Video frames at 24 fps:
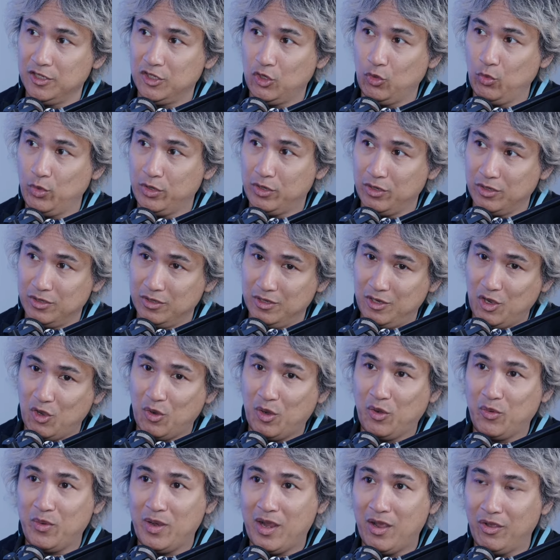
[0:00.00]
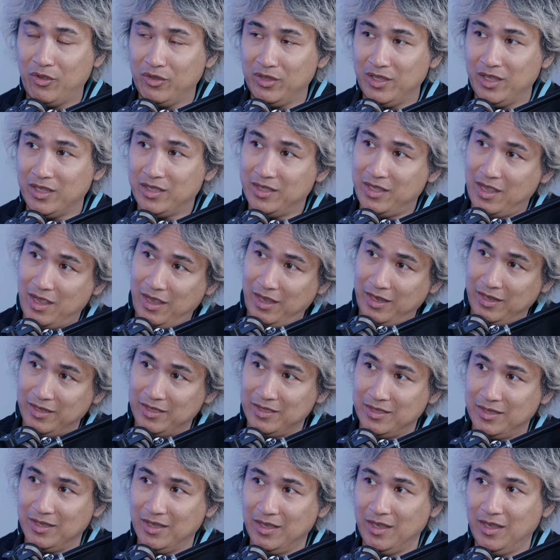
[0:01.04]
So we could go around at
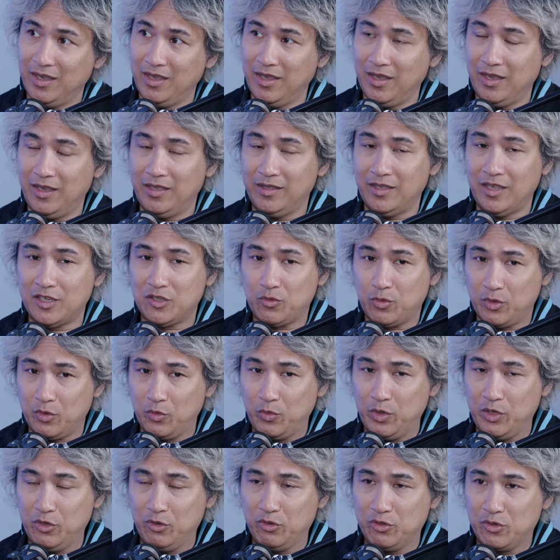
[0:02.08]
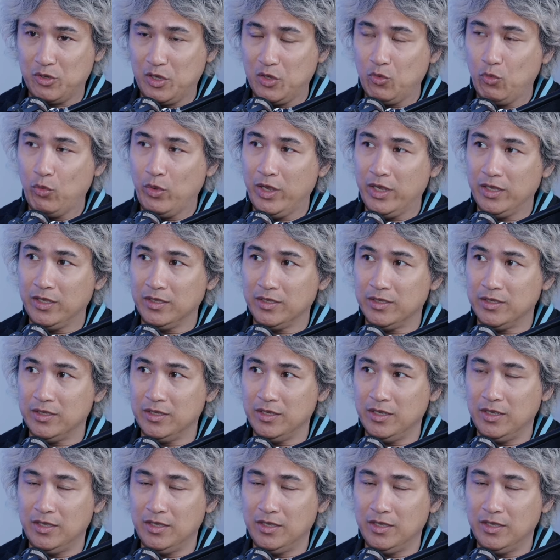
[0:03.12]
night, and that's where we usually went.